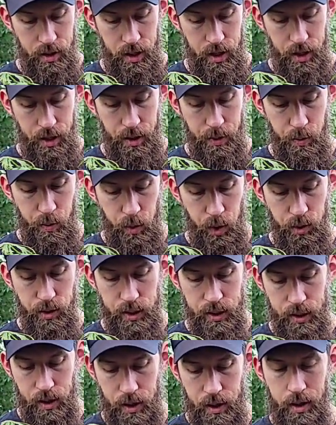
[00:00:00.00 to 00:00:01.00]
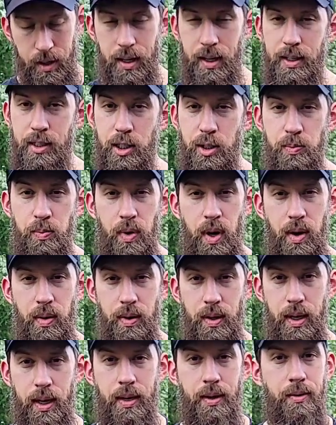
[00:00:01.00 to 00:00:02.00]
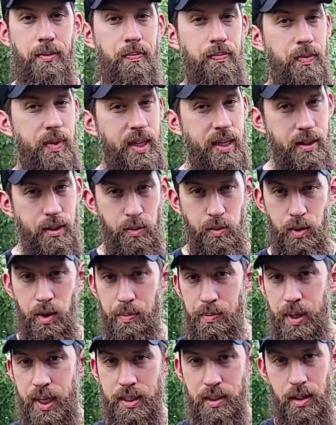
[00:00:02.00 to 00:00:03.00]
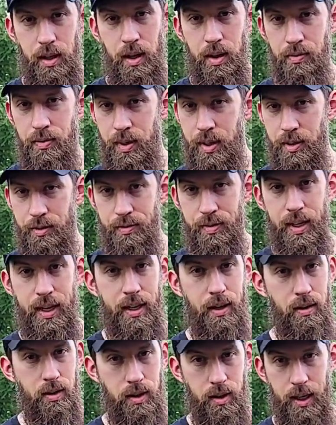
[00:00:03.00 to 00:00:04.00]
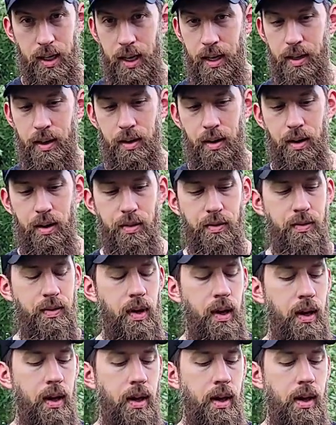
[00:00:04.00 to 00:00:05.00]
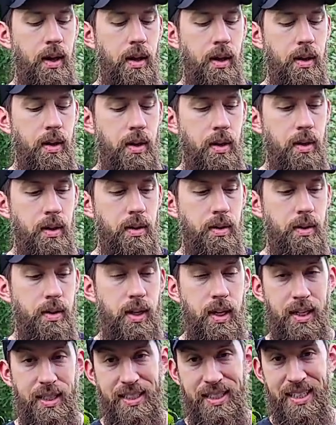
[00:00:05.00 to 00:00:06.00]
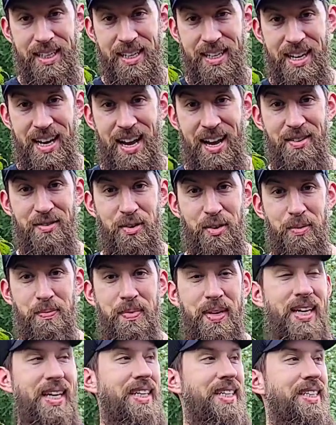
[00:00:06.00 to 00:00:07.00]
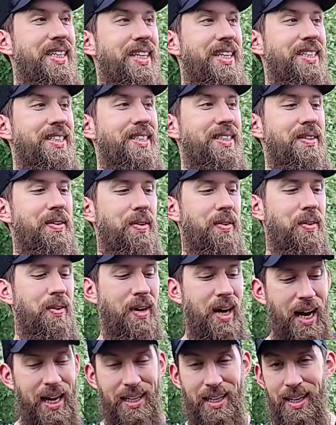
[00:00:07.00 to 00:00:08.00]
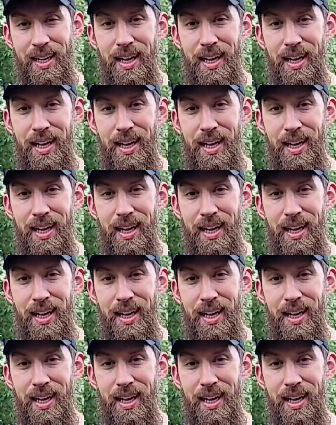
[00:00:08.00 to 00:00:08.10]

the rootstock kind of sprouting out, you just want to pinch it off with your fingers or cut it off. This should never be this tall. I